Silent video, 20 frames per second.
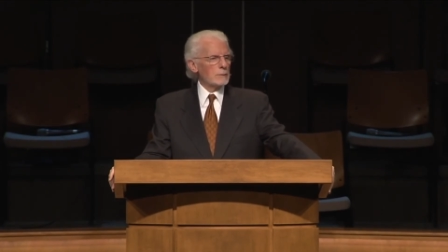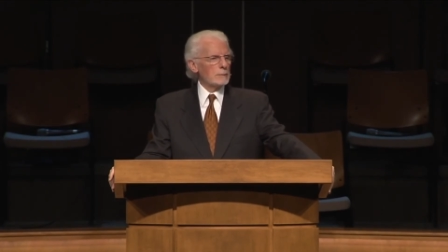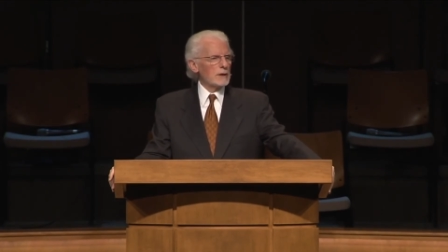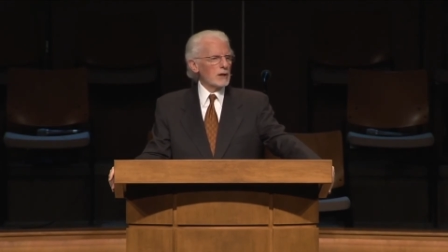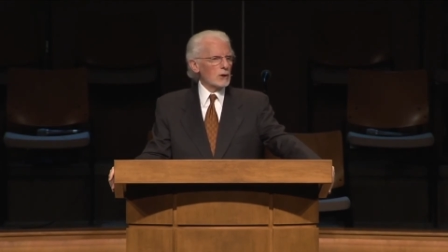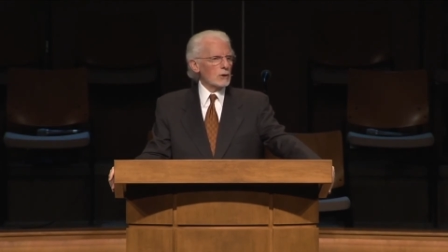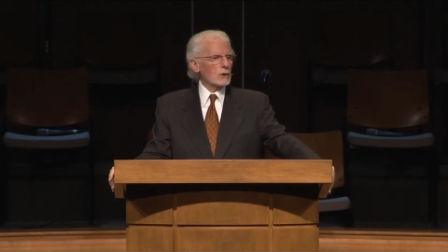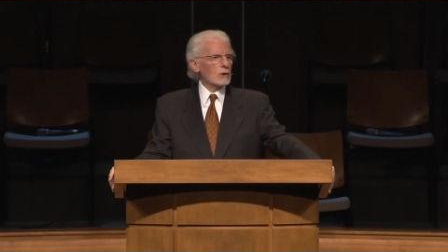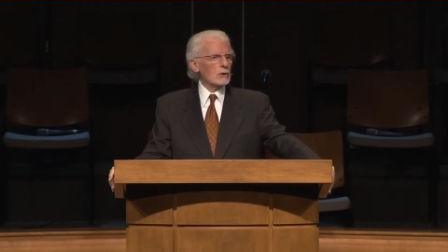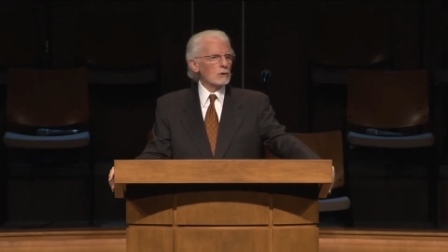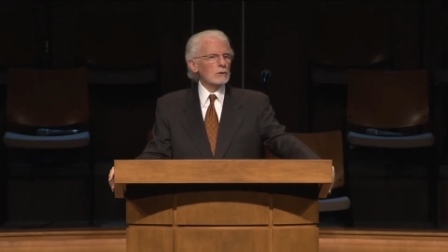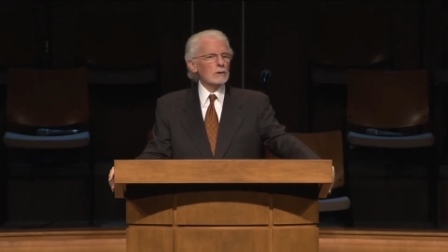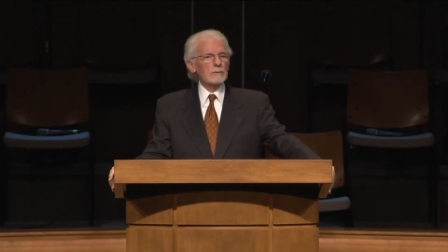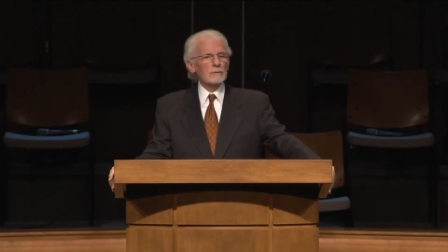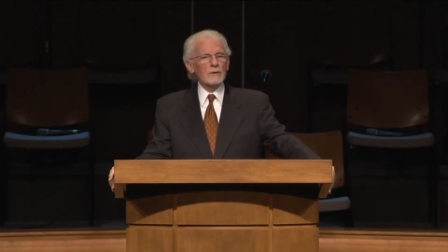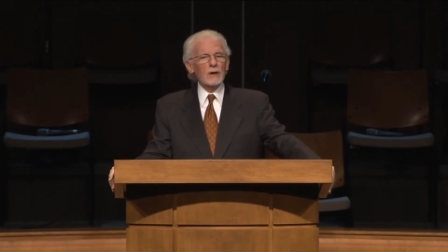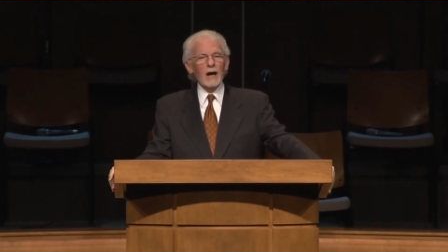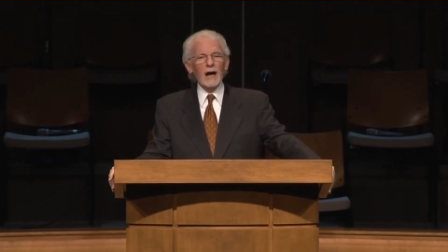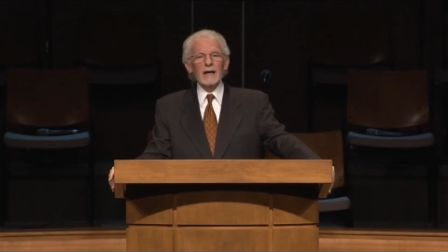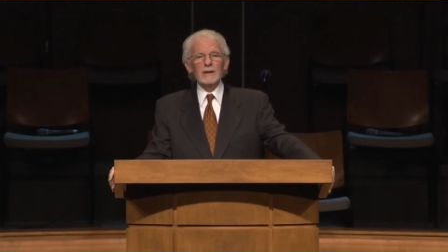the miracle
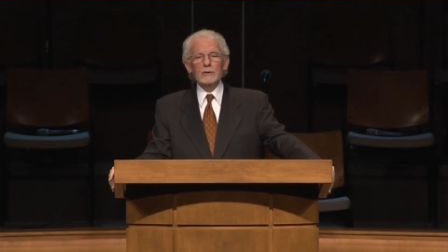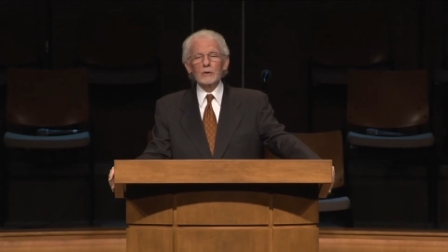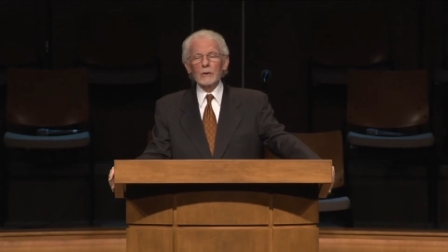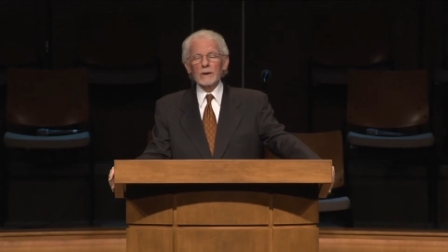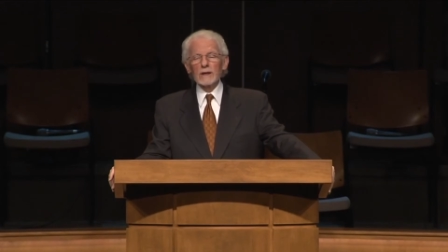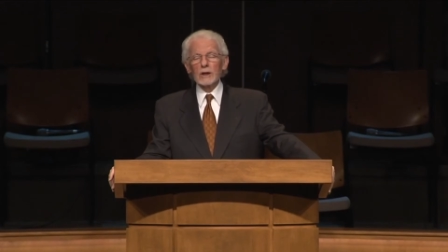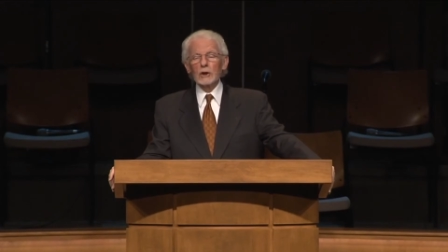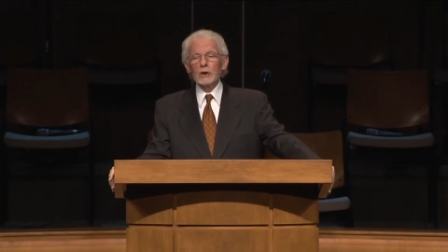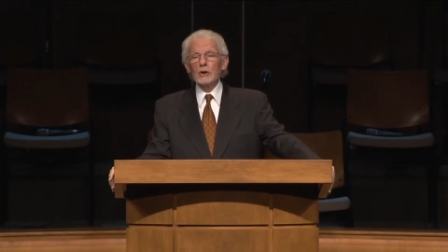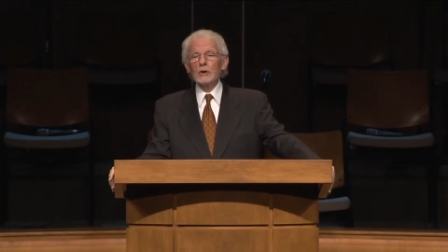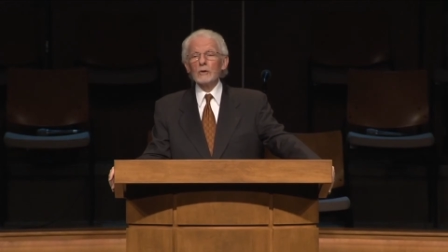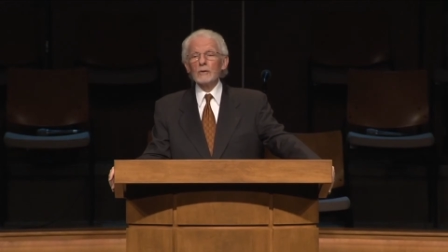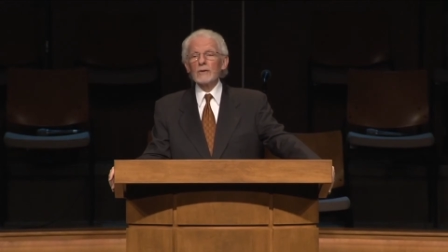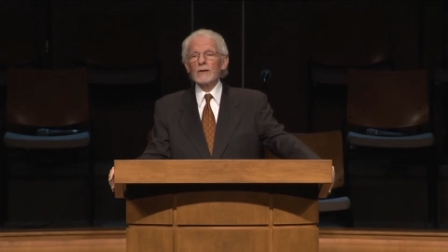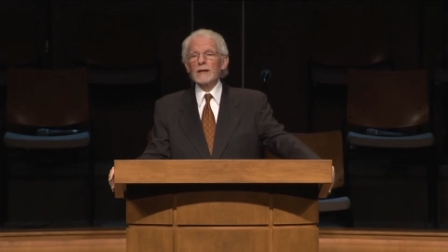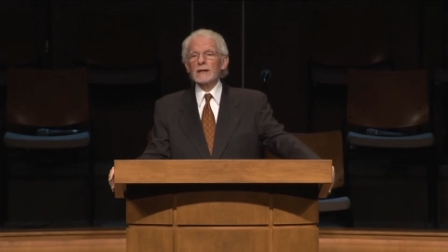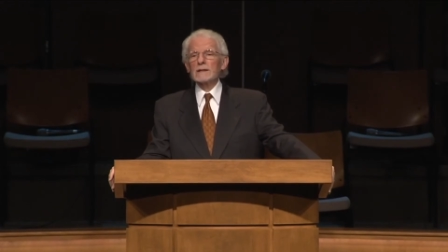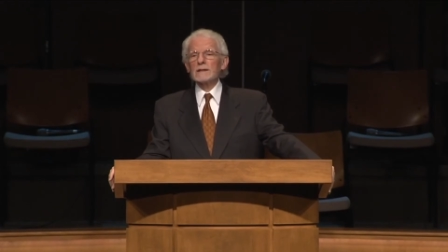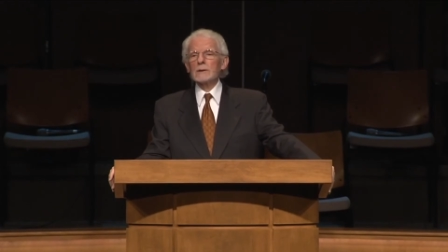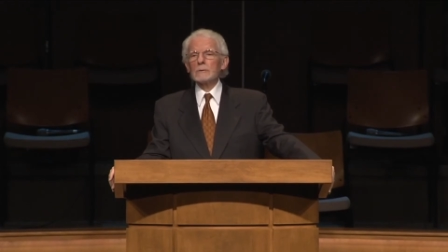of God doing a new
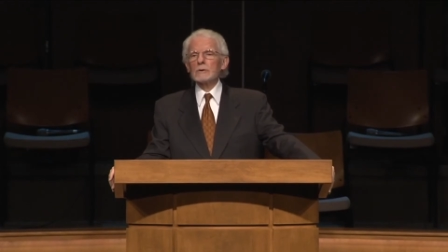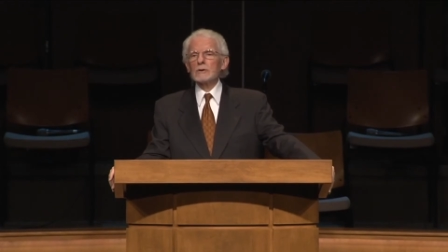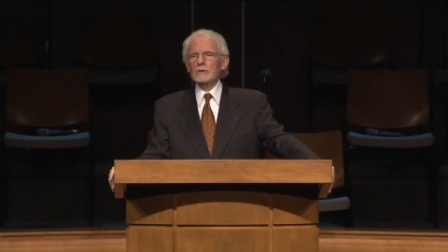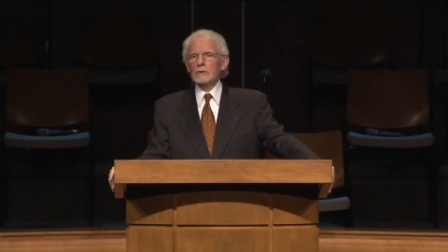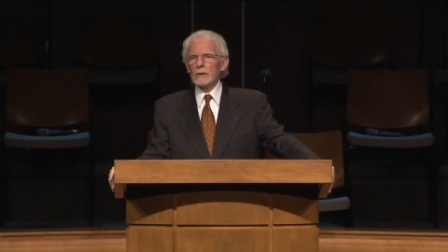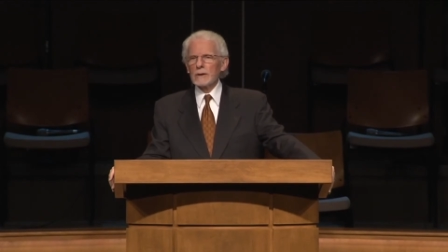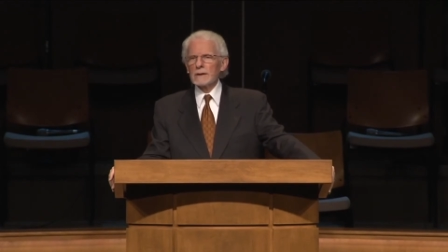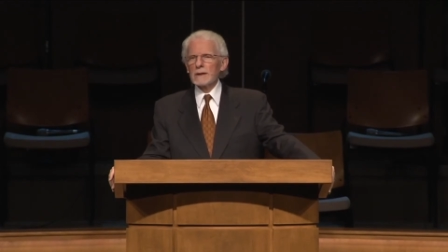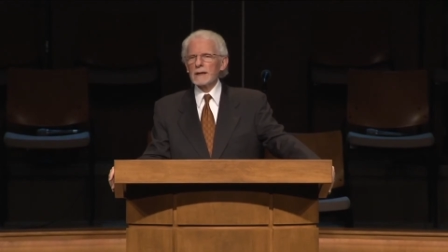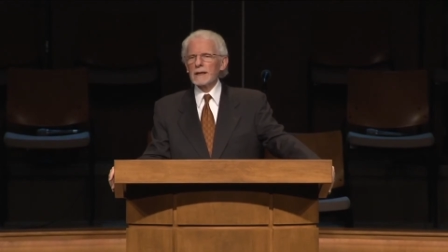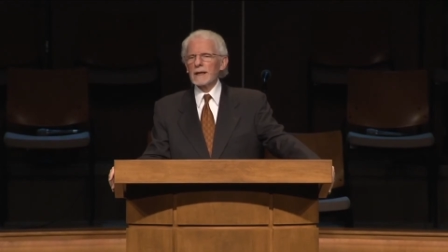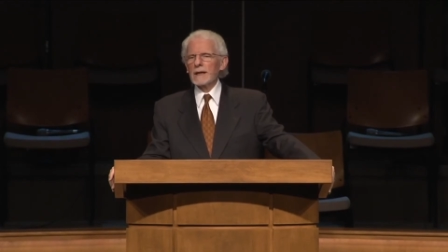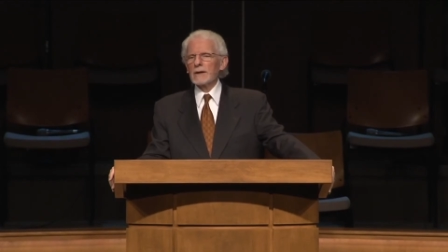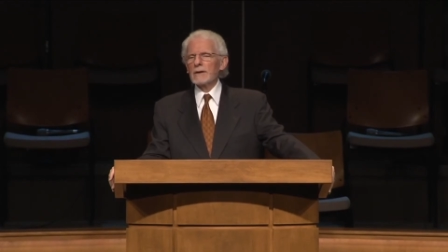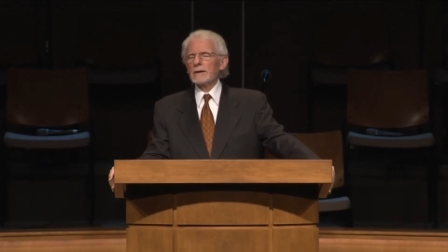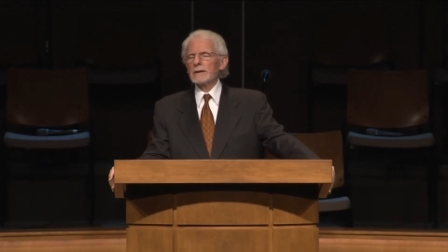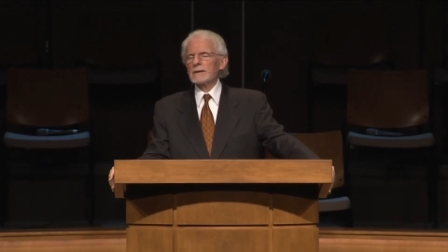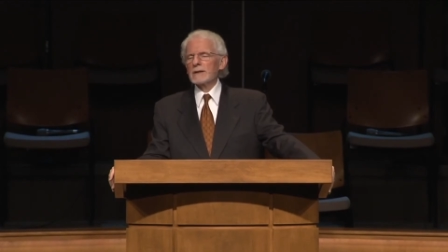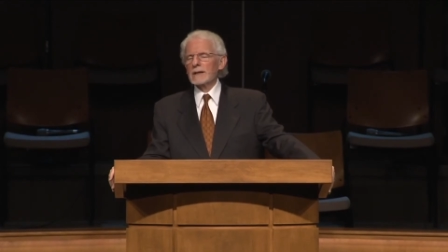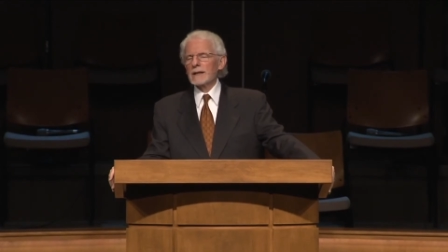thing that was going to
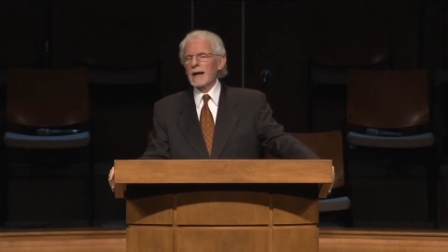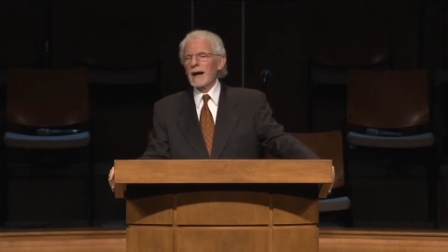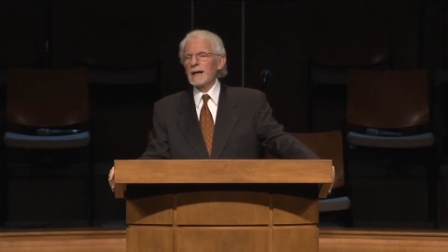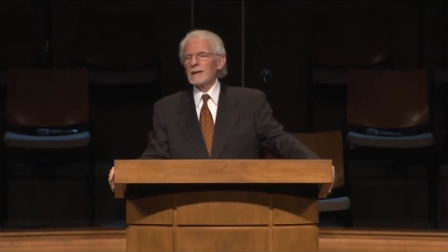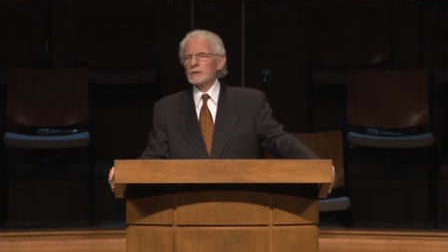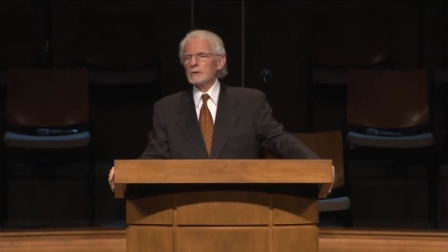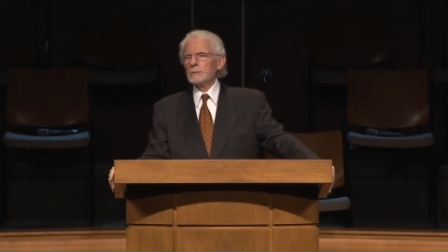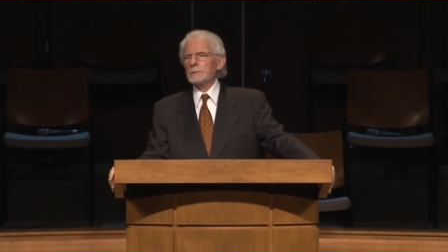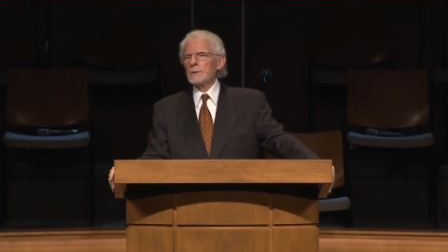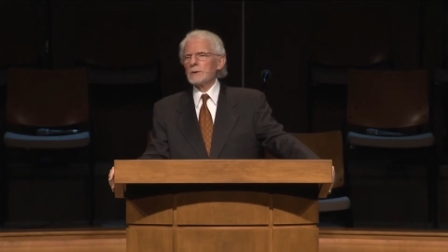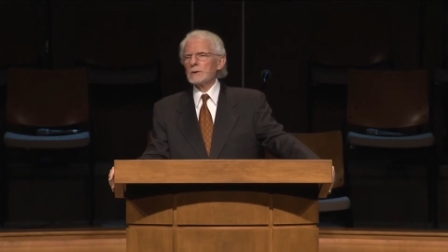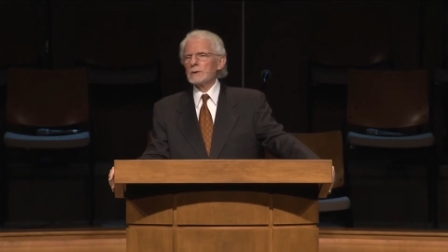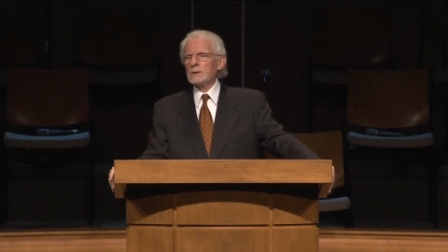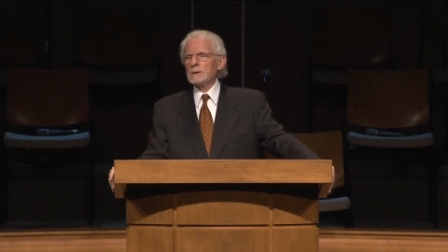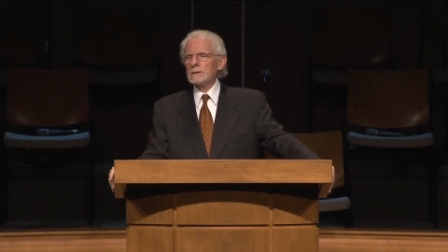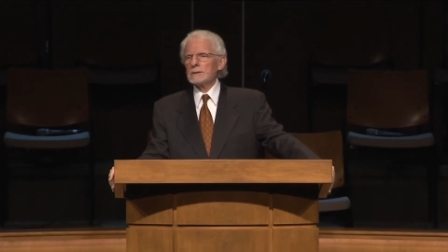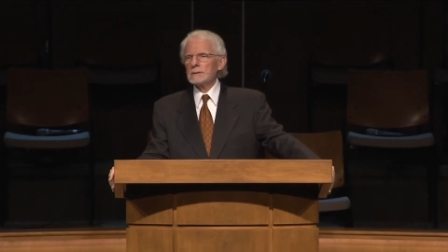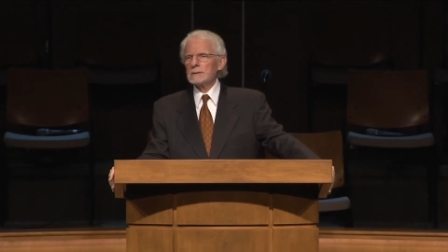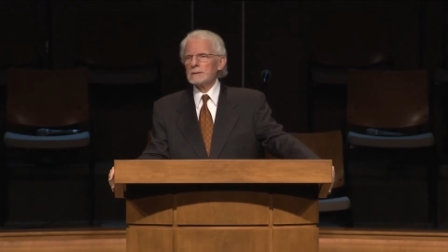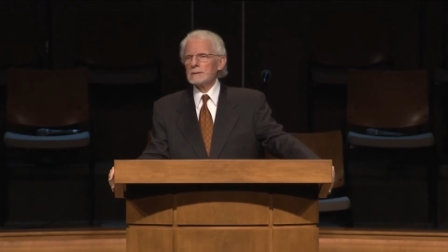carry the
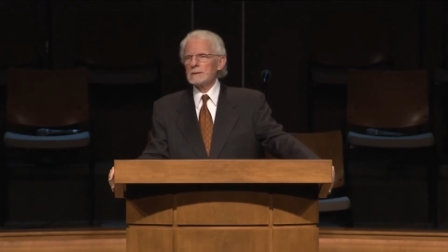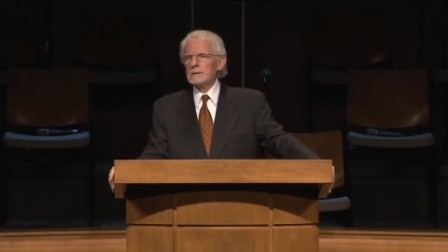gospel